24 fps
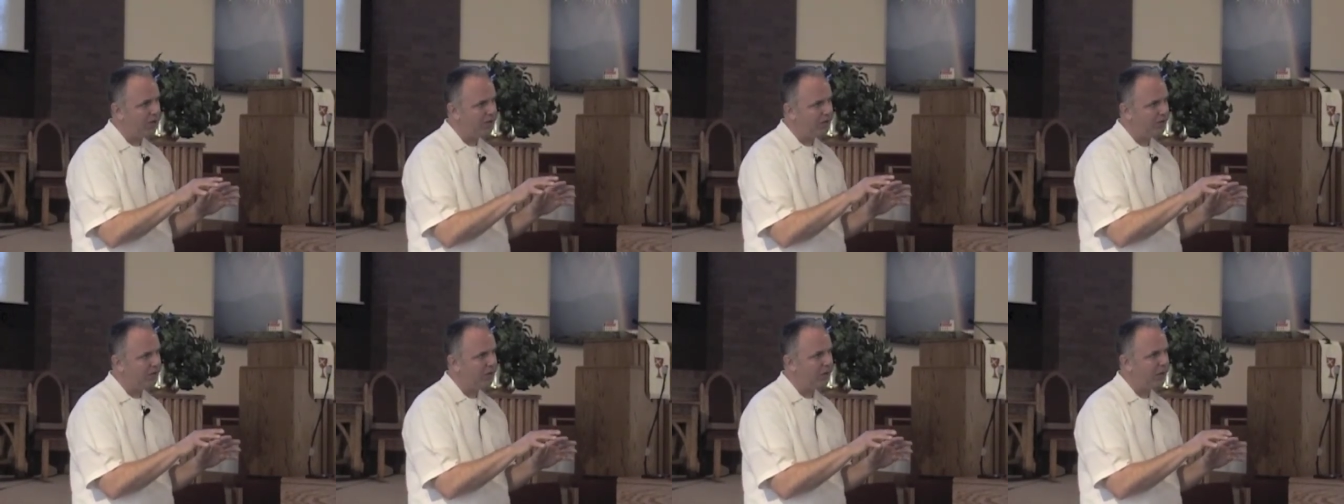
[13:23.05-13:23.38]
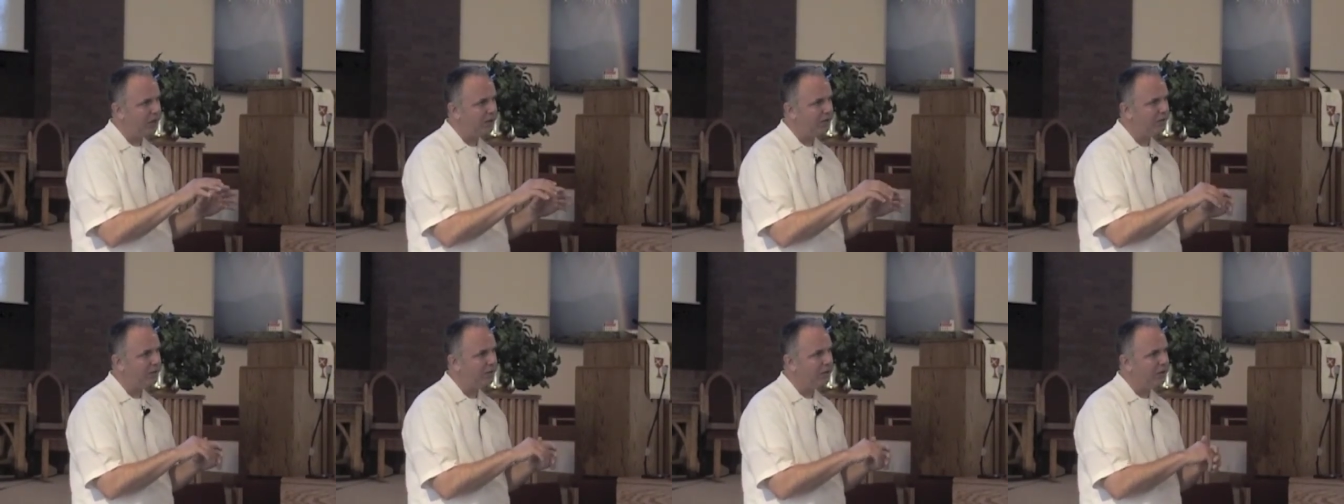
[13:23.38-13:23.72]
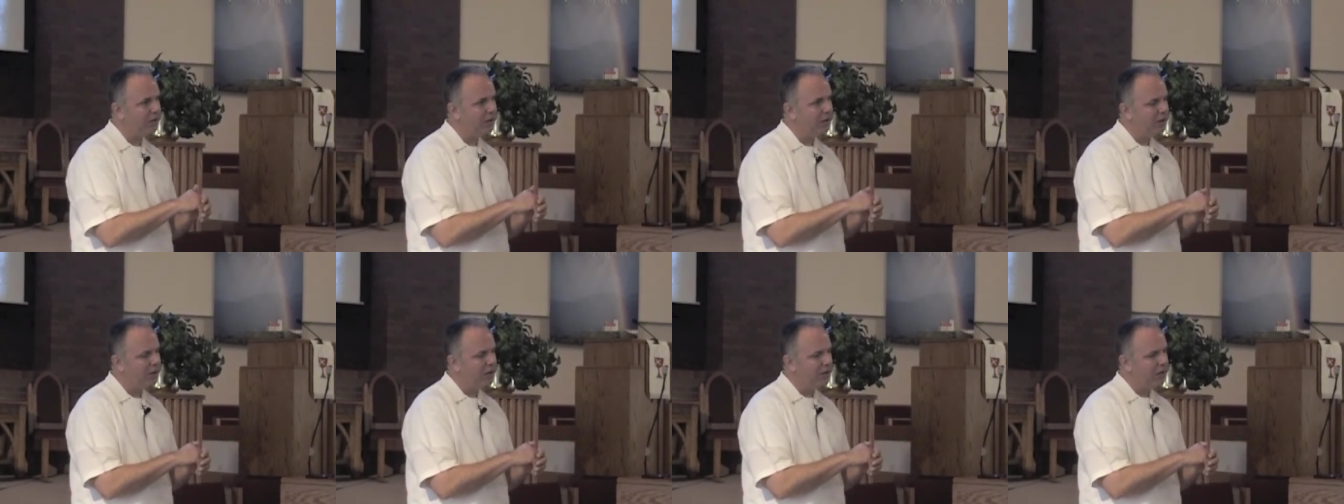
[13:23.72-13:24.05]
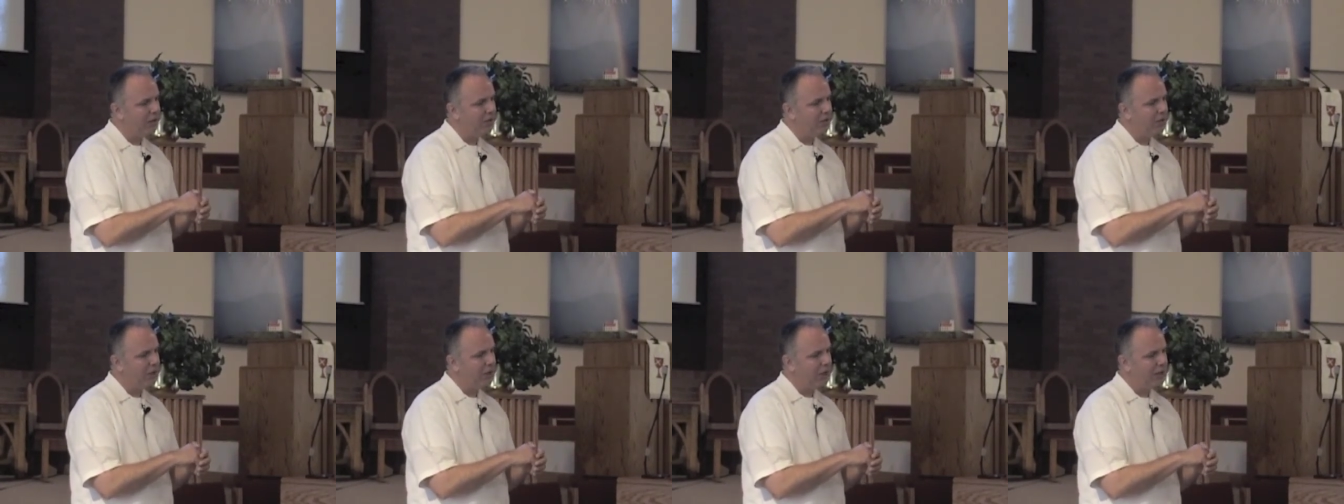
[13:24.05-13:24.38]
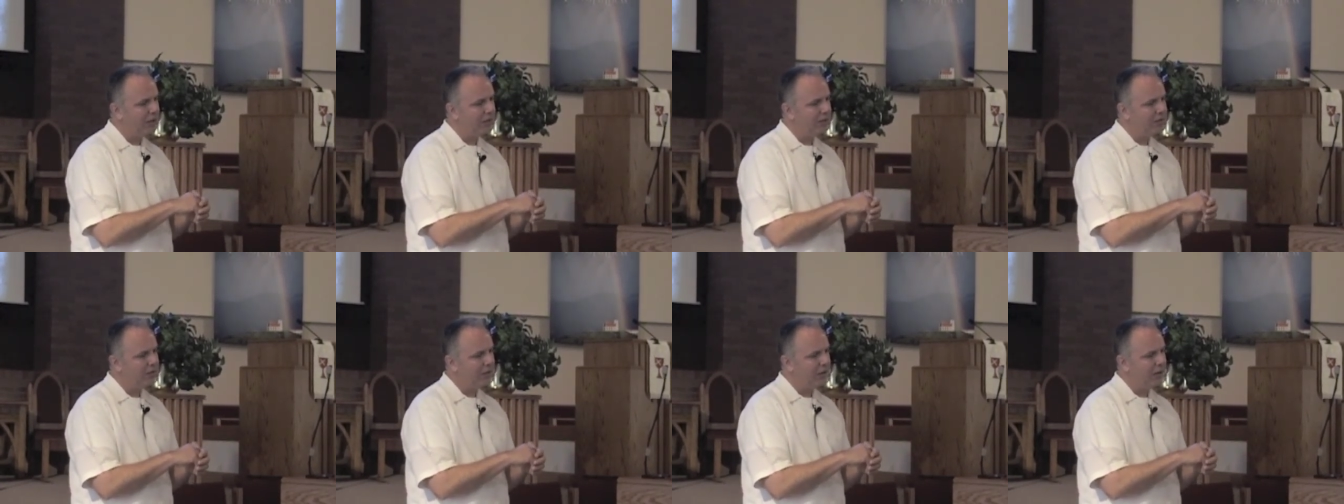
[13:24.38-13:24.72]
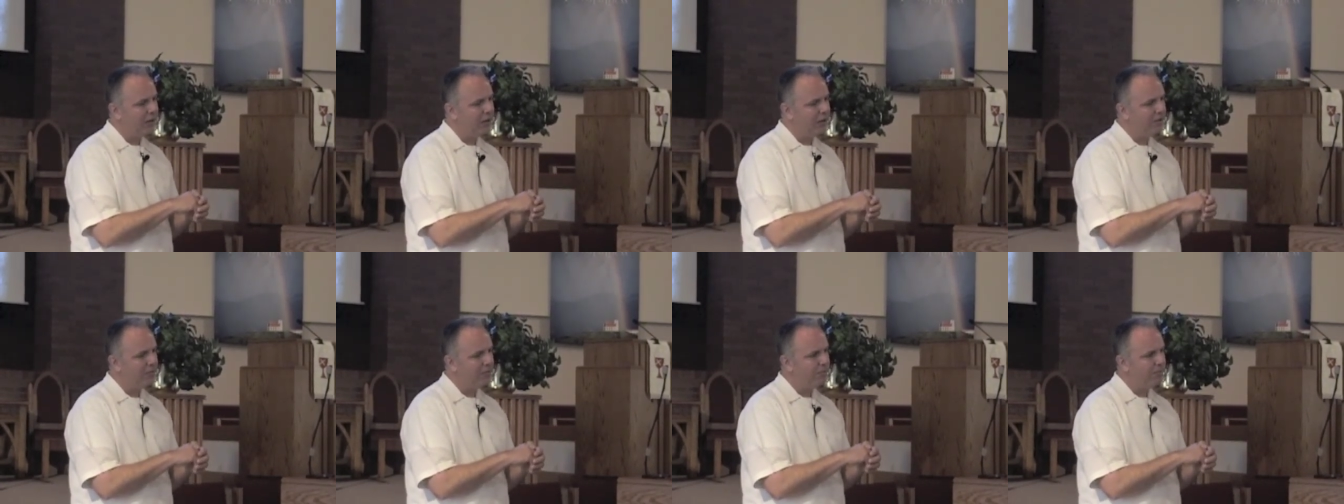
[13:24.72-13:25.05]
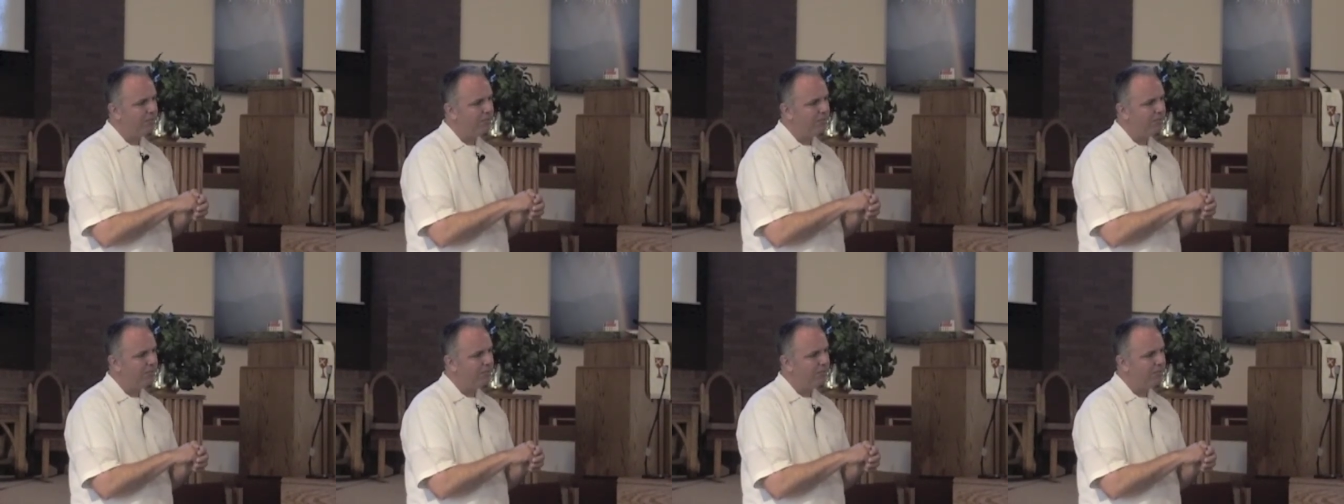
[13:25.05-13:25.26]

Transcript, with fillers: and says that um,